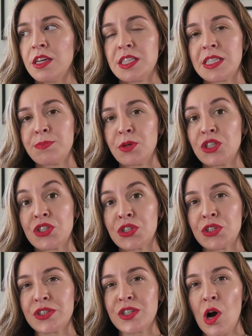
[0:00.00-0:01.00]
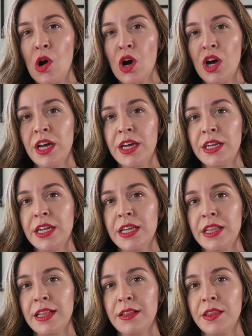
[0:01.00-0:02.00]
spritzers
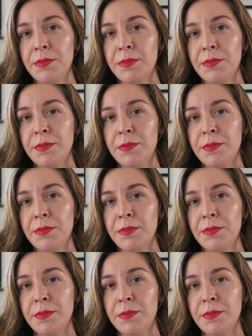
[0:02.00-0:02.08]
on